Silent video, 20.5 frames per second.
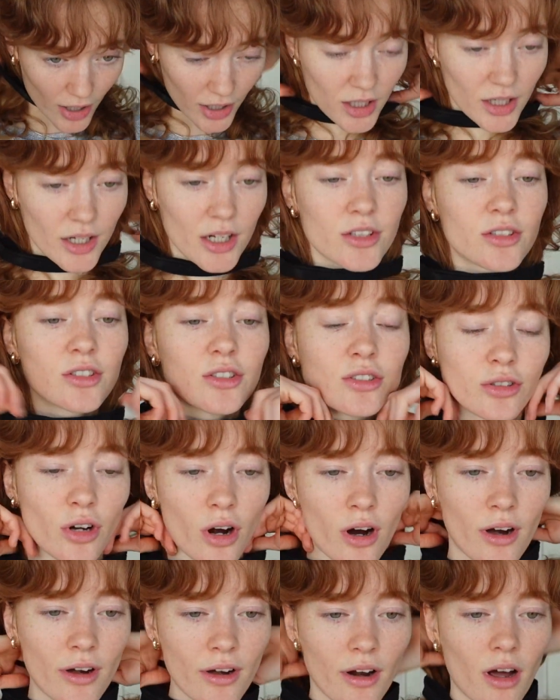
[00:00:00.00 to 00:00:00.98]
gonna
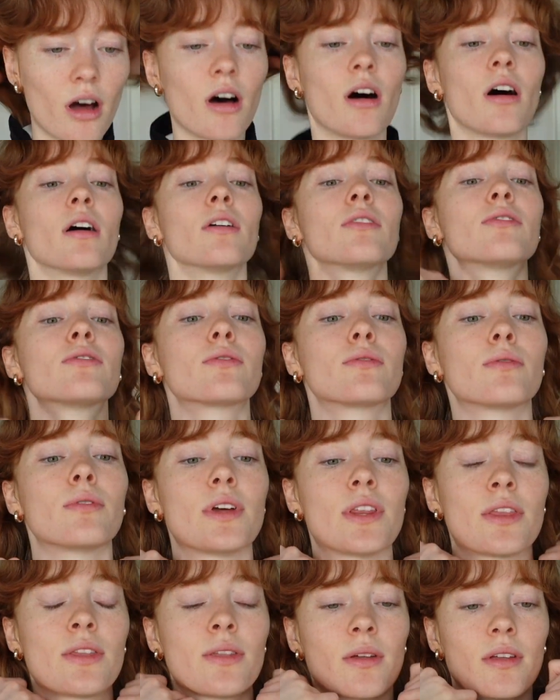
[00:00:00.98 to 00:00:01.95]
start off
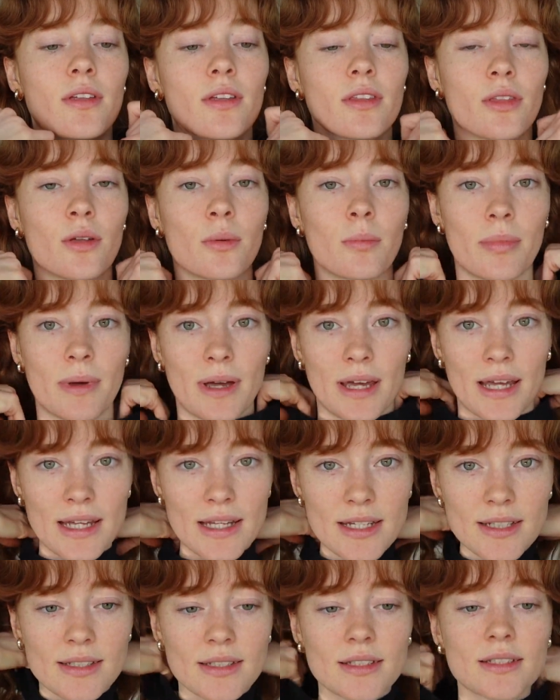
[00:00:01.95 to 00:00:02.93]
with the
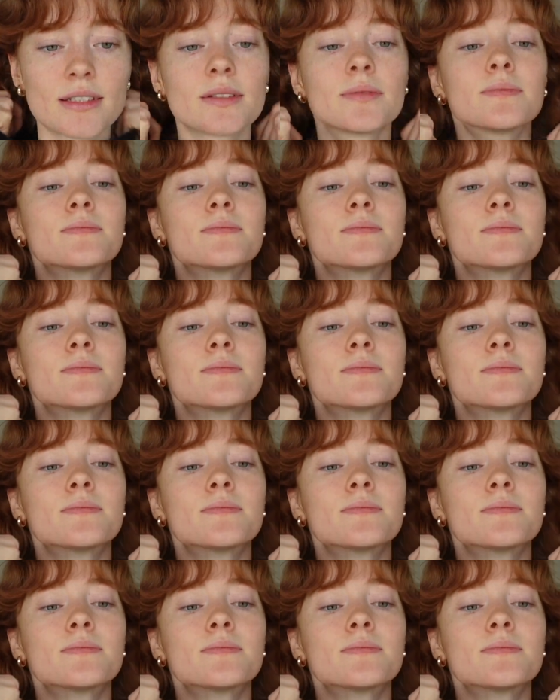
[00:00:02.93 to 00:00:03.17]
base,